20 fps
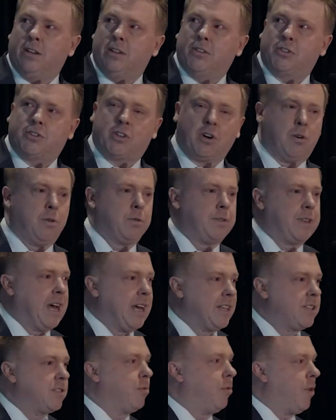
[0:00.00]
So
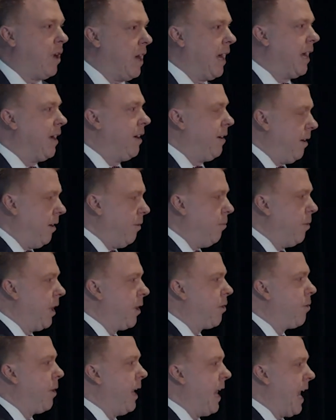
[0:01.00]
that's why when I
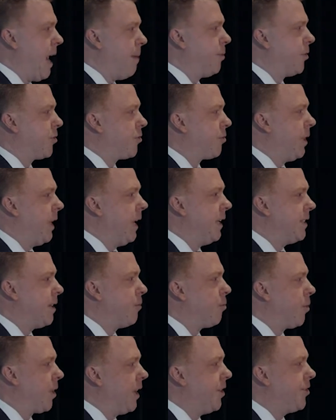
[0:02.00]
created Apple Tree, I said
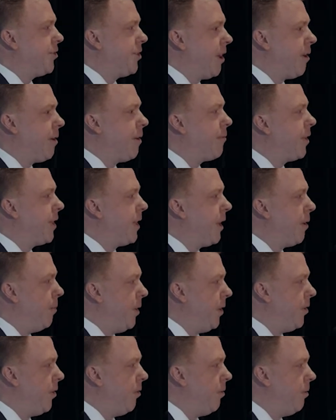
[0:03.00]
we're going to share everything we
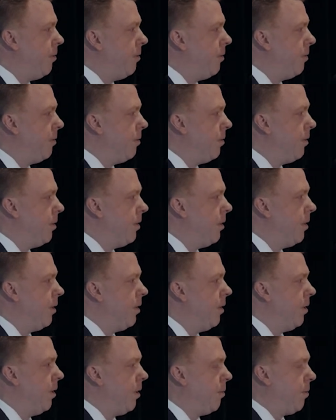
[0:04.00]
do.
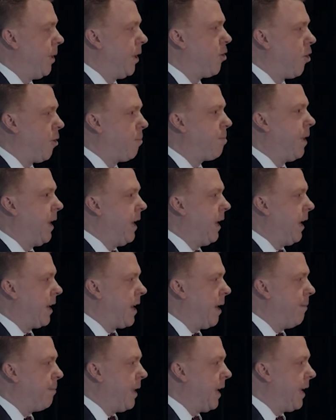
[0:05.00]
And we incorporated a
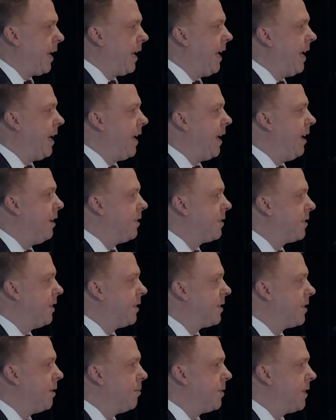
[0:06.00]
company, Canadian Health
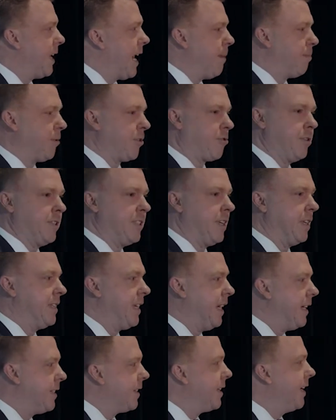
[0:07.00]
Systems. Apple Tree is a
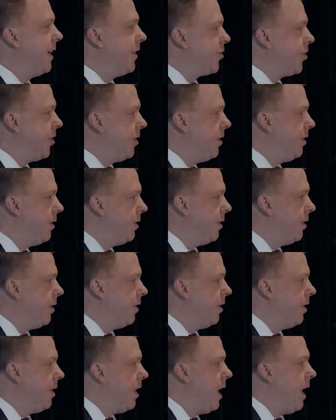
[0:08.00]
test kitchen.
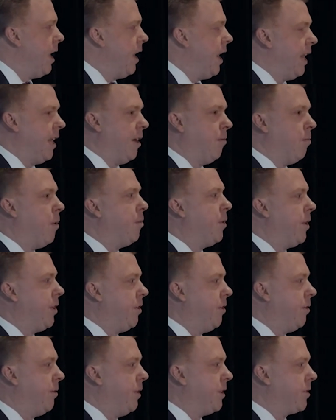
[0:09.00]
And then what we
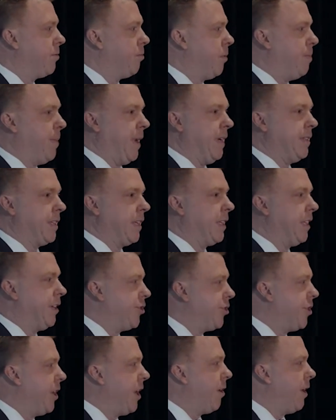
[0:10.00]
do is we basically
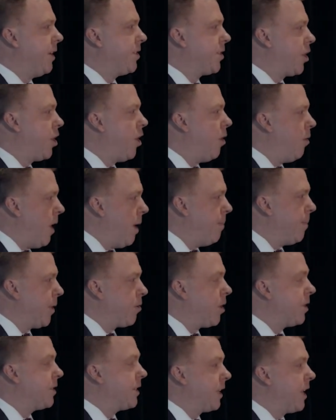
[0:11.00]
share as a co-op
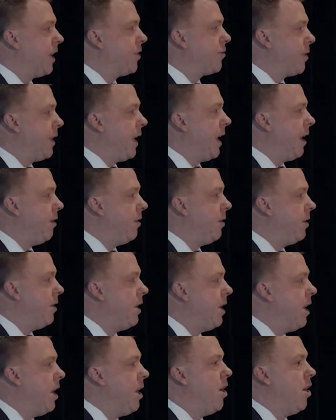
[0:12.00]
across the country now
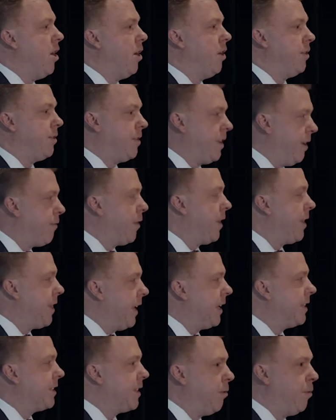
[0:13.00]
different
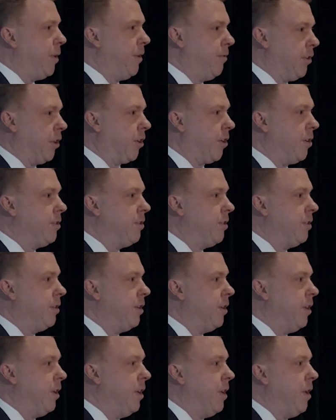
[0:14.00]
things that we've learned,
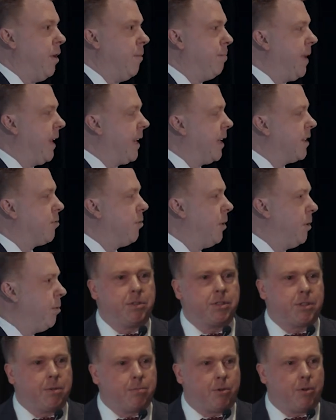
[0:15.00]
because we
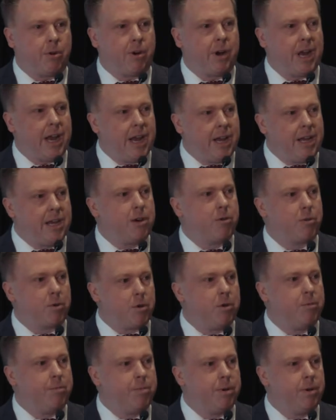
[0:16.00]
support any
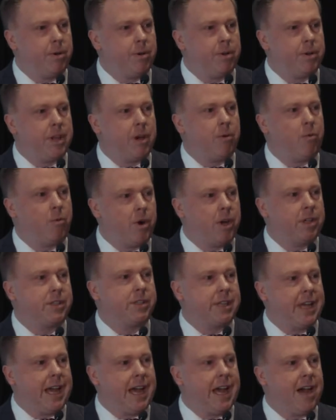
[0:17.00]
group that wants
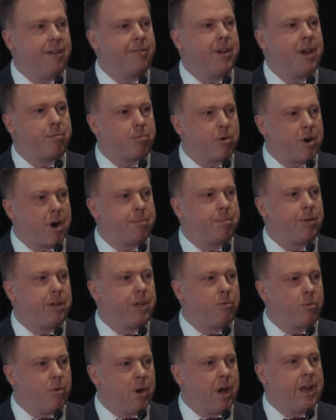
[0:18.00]
to have a properly
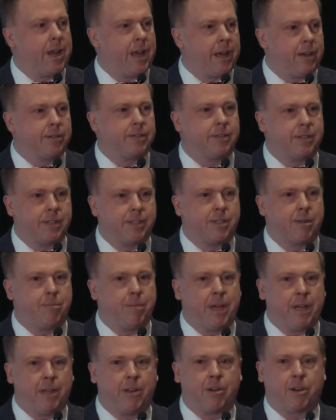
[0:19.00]
run health system
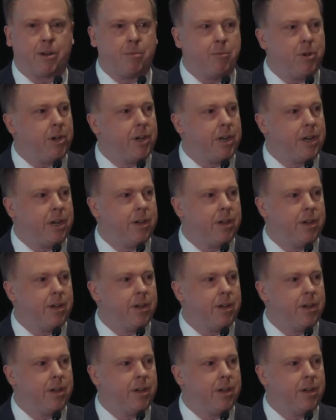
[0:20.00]
in their community.